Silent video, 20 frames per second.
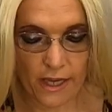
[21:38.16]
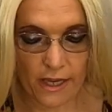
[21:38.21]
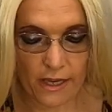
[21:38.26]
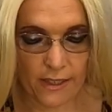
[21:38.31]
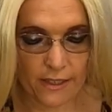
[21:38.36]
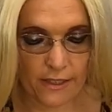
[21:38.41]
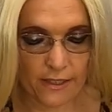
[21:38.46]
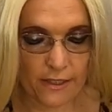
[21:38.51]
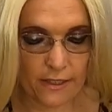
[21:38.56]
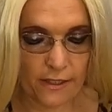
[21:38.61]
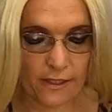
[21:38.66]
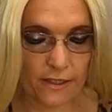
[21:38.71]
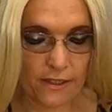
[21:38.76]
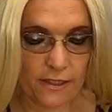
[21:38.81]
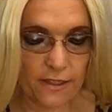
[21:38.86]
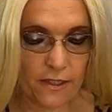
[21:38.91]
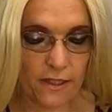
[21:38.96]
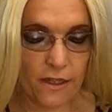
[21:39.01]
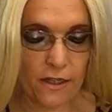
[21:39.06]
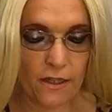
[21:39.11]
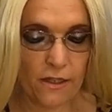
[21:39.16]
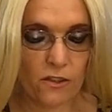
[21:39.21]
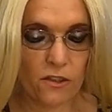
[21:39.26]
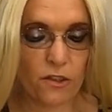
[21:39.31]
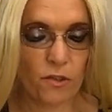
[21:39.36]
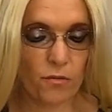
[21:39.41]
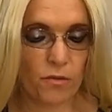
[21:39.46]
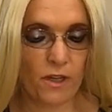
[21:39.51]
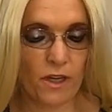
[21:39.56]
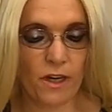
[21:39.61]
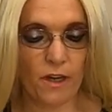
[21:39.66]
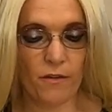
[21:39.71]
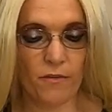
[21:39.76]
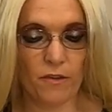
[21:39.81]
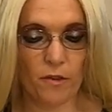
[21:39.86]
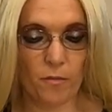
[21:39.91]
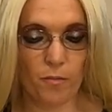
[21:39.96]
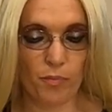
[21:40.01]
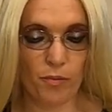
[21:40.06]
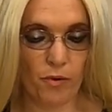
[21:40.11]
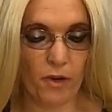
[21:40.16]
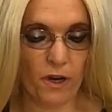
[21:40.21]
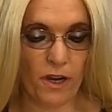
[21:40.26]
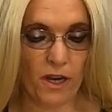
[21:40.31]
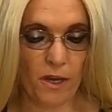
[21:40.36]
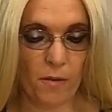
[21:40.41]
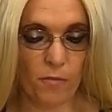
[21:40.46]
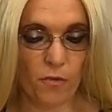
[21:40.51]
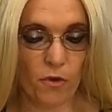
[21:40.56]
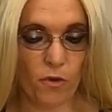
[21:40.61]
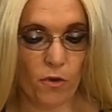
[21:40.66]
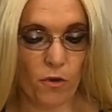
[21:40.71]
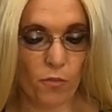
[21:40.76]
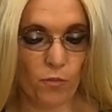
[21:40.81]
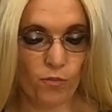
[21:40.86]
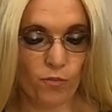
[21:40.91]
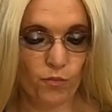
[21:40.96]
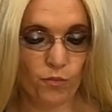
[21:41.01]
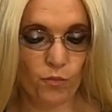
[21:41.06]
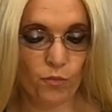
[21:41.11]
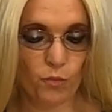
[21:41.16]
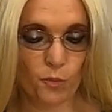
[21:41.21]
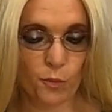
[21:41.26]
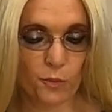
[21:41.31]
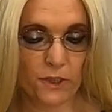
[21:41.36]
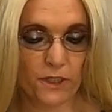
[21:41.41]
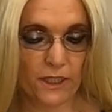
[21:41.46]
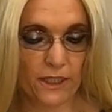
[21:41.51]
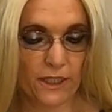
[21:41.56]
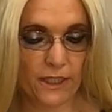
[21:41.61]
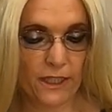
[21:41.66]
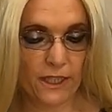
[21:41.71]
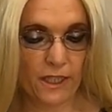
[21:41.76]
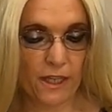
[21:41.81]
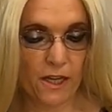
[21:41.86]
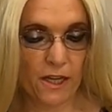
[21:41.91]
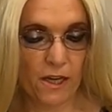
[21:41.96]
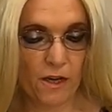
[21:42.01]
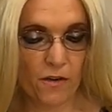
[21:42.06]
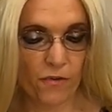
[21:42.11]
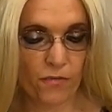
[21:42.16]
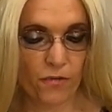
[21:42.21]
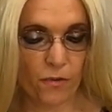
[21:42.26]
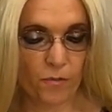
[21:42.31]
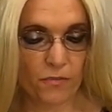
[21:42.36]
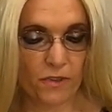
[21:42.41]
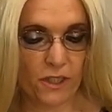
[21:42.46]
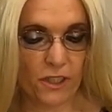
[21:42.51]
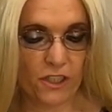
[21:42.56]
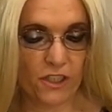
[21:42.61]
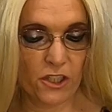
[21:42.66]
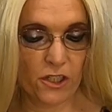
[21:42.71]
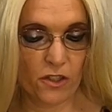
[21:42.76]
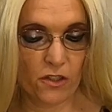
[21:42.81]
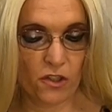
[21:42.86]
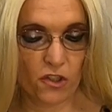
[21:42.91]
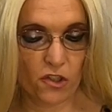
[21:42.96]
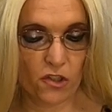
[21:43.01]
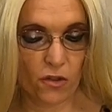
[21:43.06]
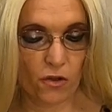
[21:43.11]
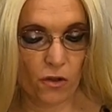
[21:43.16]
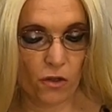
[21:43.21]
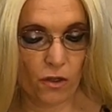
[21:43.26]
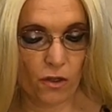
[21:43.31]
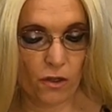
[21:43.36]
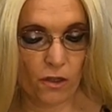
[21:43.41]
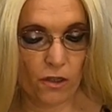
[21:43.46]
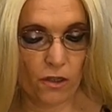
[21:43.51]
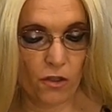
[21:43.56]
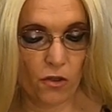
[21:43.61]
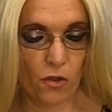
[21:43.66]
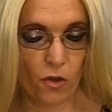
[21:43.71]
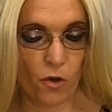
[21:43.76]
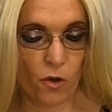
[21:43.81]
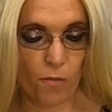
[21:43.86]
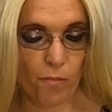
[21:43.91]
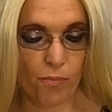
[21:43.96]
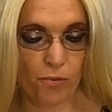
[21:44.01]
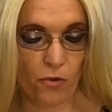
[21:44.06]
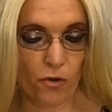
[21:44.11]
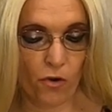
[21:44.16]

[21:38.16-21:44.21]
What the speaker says: Essence here. So we have the primer from Touch In Soul. No